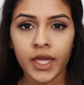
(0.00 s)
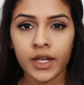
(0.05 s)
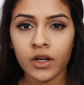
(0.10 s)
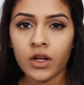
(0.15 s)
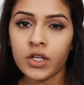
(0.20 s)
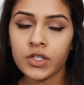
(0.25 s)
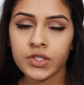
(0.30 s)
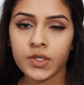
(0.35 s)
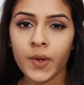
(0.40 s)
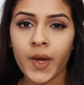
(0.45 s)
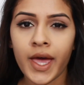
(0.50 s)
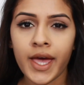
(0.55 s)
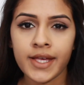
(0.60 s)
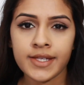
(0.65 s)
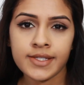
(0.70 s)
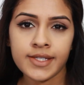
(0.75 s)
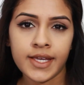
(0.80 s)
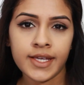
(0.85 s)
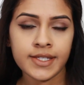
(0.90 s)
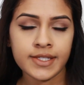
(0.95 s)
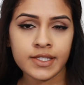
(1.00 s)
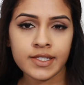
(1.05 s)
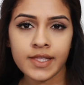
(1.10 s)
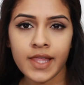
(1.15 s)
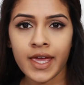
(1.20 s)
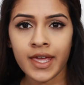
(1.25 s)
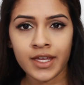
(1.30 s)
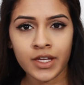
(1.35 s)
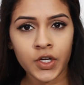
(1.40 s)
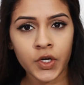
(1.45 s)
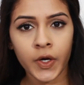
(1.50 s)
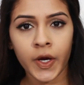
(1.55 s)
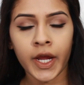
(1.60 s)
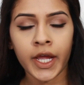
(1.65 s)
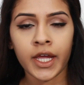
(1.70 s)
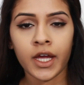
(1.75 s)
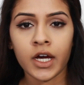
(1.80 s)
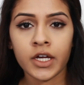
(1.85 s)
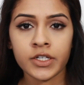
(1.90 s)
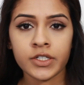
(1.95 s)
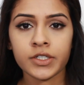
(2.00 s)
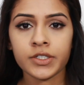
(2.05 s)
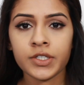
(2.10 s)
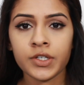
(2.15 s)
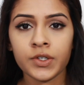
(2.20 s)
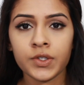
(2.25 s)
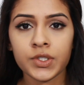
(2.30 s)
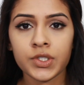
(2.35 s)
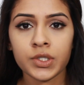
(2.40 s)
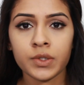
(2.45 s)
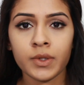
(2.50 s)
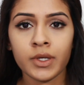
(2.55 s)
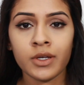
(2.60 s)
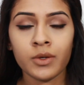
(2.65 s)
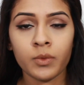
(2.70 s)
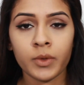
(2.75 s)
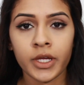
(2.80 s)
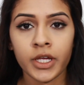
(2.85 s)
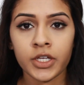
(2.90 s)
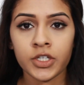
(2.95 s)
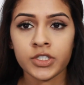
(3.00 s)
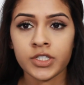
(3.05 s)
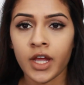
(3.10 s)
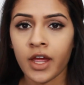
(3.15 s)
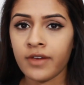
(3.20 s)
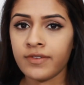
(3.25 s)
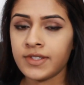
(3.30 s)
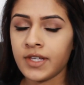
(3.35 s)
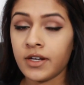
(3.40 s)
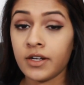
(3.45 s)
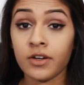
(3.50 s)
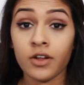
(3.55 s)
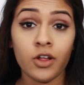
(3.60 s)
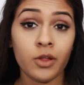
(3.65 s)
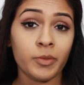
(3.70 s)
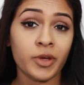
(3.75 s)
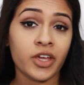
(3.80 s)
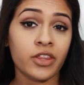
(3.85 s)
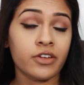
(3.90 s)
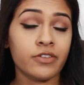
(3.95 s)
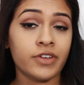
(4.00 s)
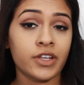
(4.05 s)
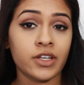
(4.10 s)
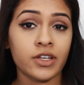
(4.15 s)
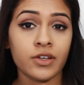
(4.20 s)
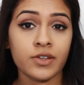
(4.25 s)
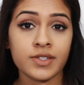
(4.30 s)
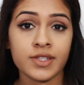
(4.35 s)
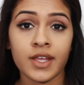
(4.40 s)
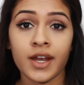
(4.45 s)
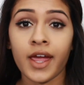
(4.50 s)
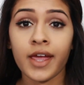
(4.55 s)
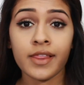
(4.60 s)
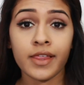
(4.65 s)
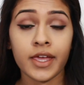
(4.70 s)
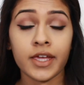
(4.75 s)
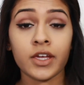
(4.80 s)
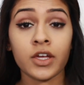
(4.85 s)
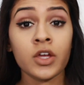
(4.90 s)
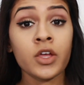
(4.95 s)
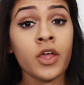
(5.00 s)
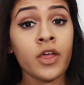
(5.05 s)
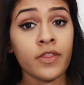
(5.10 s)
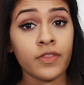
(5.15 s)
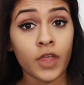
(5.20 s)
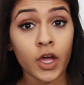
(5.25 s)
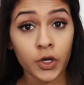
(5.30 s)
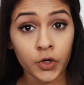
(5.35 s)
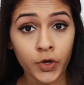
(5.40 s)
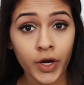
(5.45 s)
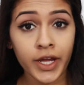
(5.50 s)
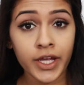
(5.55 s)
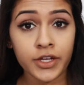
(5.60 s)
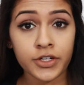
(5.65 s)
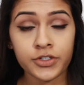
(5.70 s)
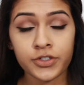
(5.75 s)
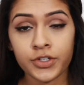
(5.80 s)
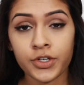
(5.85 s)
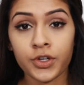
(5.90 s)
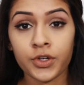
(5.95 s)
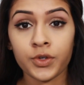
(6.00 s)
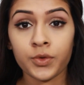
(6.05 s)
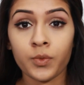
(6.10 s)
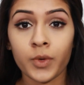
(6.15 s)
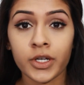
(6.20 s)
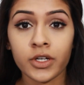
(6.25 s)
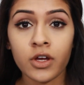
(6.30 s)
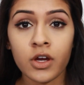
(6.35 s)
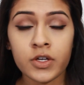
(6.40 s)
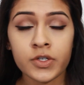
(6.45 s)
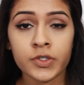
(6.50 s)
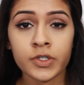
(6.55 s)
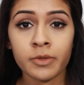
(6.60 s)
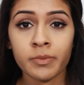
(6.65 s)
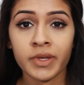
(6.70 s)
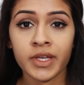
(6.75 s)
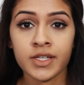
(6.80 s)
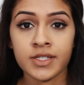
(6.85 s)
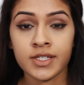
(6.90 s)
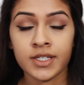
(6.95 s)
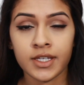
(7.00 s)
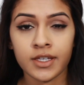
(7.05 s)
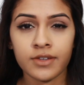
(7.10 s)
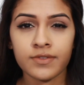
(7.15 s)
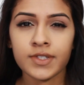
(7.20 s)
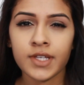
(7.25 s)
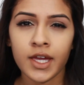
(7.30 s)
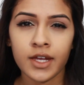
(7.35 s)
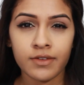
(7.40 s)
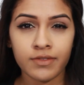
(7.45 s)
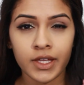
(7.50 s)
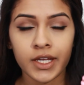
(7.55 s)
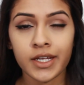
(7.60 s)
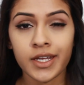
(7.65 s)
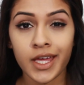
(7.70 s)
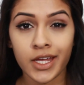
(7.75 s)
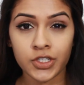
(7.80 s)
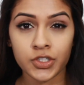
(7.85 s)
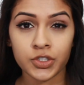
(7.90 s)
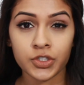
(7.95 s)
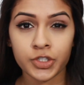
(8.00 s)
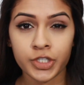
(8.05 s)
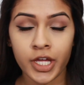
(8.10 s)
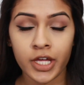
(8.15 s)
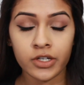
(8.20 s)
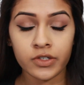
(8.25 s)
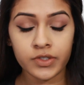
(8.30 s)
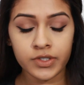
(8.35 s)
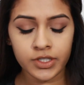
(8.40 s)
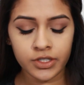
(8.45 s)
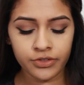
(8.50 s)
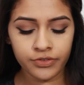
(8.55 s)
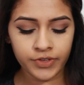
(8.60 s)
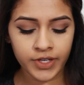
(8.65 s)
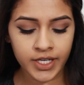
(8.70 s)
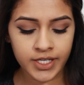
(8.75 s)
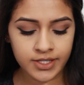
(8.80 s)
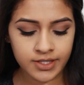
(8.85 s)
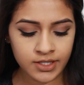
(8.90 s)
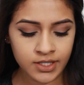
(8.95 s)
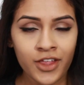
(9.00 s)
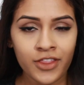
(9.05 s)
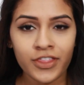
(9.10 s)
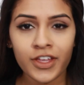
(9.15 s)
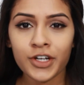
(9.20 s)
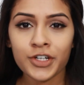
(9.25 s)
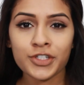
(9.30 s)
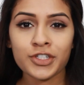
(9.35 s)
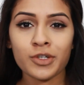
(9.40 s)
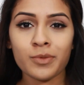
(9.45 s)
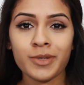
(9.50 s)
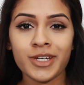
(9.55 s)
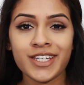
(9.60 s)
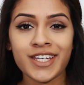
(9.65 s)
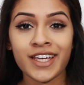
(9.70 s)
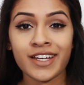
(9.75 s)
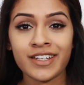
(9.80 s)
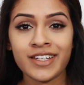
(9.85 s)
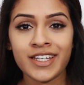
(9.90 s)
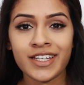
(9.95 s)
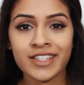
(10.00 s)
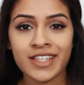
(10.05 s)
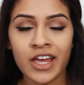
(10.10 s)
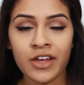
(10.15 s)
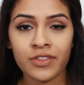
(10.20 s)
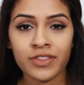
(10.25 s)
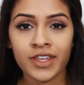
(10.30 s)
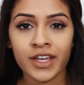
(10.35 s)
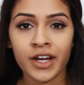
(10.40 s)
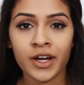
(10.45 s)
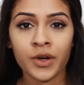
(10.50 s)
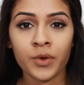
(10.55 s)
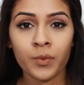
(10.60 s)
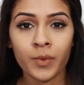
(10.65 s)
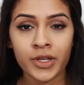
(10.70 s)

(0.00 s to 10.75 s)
It also has a slight gray undertone to it, which I've said in all my other videos that I like a gray undertone when contouring because it gives kind of like a natural shadow to your face. There are so many techniques out there.